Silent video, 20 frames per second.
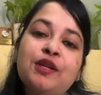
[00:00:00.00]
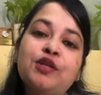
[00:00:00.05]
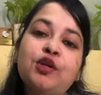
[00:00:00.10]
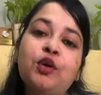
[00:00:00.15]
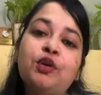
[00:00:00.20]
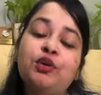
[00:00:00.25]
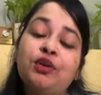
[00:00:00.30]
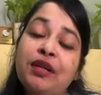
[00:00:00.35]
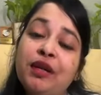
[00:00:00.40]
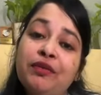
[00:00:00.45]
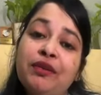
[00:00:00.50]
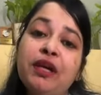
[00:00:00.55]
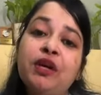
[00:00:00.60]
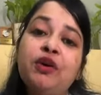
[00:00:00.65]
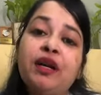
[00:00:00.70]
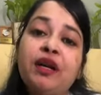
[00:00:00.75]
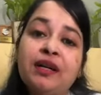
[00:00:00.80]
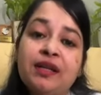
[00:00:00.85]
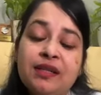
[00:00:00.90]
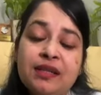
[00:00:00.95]
So today we are
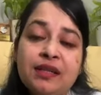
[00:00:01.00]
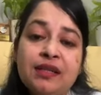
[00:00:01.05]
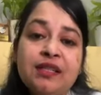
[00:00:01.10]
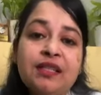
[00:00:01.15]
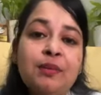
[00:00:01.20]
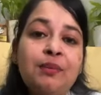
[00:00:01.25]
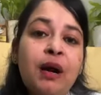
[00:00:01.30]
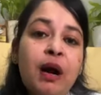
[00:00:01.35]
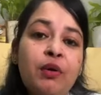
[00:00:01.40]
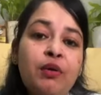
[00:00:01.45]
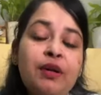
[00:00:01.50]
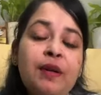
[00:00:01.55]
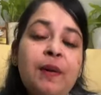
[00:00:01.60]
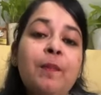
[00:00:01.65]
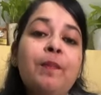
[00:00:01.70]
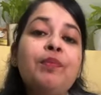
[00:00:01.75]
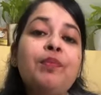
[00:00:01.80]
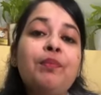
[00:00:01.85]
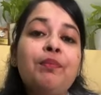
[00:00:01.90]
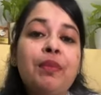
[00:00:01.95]
going to discuss about
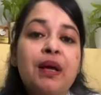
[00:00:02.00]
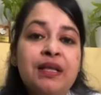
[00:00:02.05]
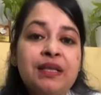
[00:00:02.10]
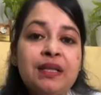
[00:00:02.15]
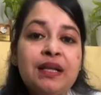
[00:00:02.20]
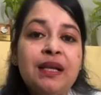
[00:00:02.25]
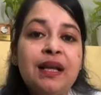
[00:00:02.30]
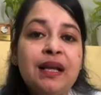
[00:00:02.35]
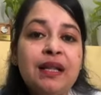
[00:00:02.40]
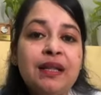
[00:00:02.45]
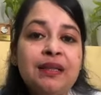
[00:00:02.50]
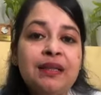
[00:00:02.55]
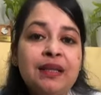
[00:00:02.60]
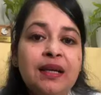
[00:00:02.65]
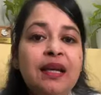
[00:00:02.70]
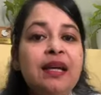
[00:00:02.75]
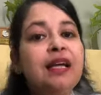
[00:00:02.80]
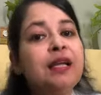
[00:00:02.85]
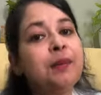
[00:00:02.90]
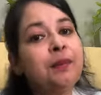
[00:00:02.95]
mental health
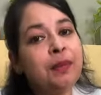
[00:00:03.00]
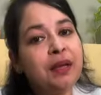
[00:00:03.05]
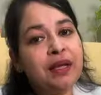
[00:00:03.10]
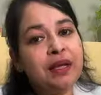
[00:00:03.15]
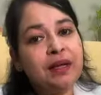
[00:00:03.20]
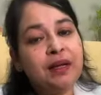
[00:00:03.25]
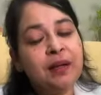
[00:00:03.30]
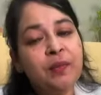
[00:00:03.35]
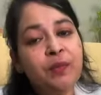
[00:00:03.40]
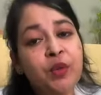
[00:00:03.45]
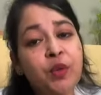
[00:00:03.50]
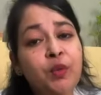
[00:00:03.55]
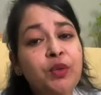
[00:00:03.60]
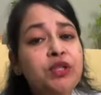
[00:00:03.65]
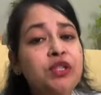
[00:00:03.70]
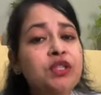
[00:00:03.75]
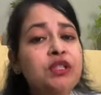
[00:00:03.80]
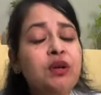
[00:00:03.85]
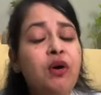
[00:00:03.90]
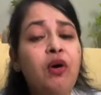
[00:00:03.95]
in men,
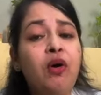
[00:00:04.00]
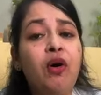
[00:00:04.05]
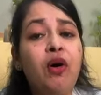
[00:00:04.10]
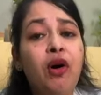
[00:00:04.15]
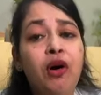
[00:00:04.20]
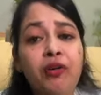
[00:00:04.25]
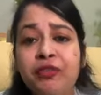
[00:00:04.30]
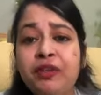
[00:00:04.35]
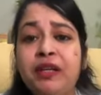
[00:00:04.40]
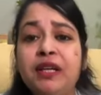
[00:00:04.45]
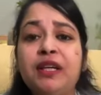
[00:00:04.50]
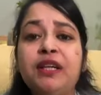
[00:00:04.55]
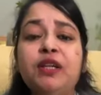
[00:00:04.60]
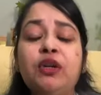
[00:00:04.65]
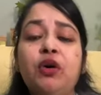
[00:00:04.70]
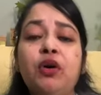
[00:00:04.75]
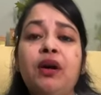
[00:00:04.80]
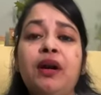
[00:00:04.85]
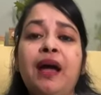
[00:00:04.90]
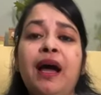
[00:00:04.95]
which is often
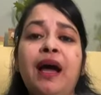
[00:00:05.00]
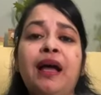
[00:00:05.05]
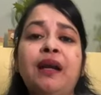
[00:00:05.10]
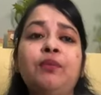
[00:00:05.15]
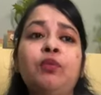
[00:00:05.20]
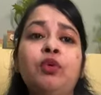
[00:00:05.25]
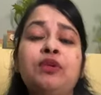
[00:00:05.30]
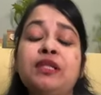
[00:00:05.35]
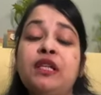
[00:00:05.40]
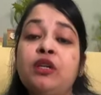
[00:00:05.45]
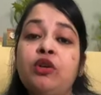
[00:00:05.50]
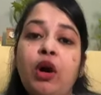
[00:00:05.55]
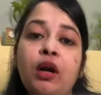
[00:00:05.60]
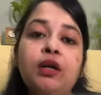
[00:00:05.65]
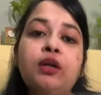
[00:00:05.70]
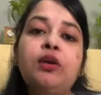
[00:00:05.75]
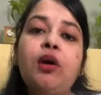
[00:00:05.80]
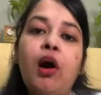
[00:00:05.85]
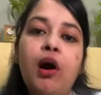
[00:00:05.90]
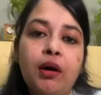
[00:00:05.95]
ignored and mostly
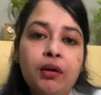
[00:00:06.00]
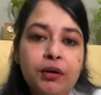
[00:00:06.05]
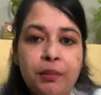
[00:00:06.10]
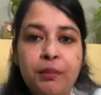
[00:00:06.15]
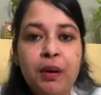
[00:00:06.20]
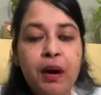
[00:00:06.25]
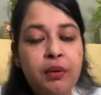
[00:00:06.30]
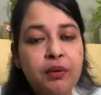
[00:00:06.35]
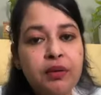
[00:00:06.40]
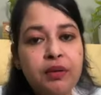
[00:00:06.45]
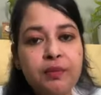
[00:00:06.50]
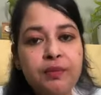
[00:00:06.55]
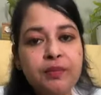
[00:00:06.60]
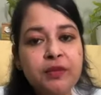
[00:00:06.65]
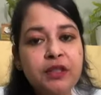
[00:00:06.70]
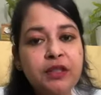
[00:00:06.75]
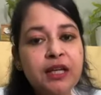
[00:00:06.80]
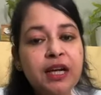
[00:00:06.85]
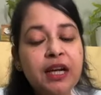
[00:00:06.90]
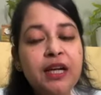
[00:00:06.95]
not talked about,
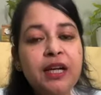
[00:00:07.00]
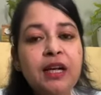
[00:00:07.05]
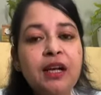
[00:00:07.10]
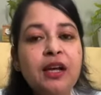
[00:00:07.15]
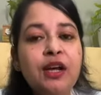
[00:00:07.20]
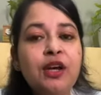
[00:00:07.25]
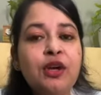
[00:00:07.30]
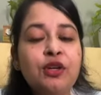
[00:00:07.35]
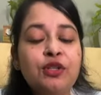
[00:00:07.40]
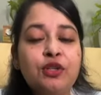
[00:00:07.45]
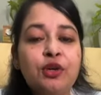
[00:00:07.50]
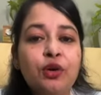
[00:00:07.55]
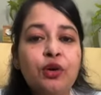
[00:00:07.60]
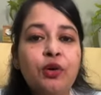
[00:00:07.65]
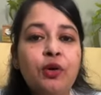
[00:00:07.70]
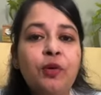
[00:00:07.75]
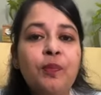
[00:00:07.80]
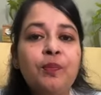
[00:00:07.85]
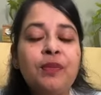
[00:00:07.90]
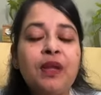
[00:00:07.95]
right?
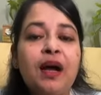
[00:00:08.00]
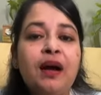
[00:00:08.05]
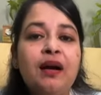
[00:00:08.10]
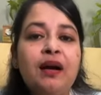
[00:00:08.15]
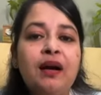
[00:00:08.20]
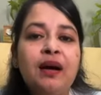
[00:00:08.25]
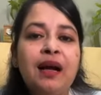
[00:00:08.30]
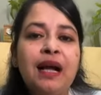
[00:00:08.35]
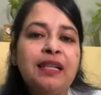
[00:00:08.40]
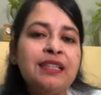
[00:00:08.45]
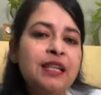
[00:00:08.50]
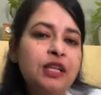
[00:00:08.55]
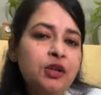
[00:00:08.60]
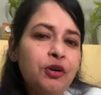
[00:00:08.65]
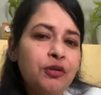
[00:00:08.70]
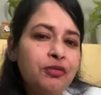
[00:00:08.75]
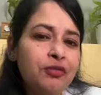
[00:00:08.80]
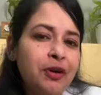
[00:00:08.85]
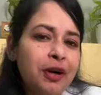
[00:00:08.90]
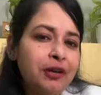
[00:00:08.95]
So I'll tell
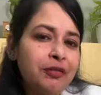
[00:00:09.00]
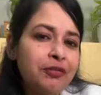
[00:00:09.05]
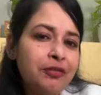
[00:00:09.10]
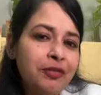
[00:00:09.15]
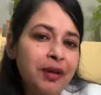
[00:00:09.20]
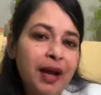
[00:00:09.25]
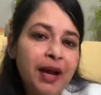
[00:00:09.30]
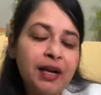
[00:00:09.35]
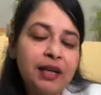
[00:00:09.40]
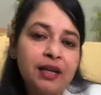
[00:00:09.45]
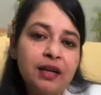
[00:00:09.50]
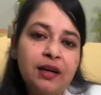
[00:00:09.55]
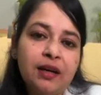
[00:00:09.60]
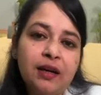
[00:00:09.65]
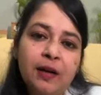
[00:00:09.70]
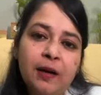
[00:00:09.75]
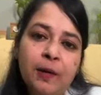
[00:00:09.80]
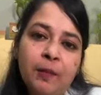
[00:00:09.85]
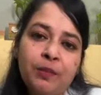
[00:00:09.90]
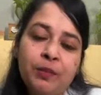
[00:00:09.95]
you a fun fact
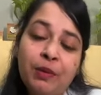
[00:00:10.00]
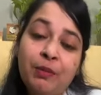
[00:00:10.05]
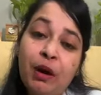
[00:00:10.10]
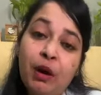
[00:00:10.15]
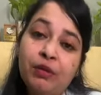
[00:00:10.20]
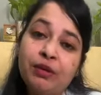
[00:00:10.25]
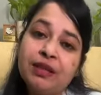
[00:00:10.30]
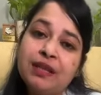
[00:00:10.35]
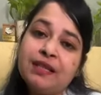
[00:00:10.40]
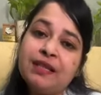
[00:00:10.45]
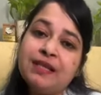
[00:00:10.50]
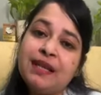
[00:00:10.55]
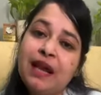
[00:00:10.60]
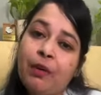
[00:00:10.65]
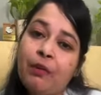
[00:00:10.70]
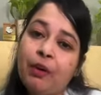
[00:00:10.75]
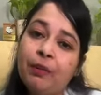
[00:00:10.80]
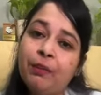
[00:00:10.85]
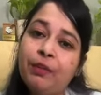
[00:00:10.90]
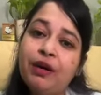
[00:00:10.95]
about this
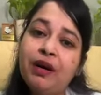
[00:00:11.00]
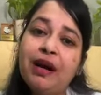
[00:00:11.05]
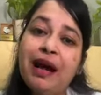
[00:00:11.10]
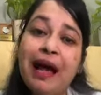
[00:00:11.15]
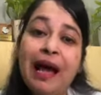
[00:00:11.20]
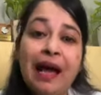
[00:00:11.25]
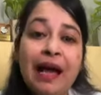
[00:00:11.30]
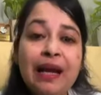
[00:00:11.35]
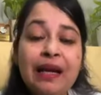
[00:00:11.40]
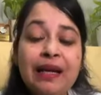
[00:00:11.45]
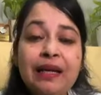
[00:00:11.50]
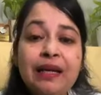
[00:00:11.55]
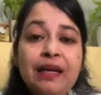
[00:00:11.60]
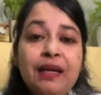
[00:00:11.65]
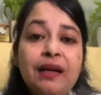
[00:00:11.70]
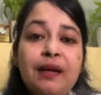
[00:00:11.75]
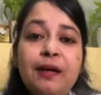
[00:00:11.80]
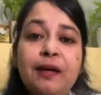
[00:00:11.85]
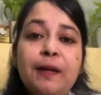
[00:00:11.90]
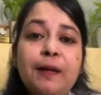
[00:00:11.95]
November
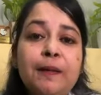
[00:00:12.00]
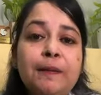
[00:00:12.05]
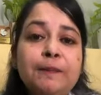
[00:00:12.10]
and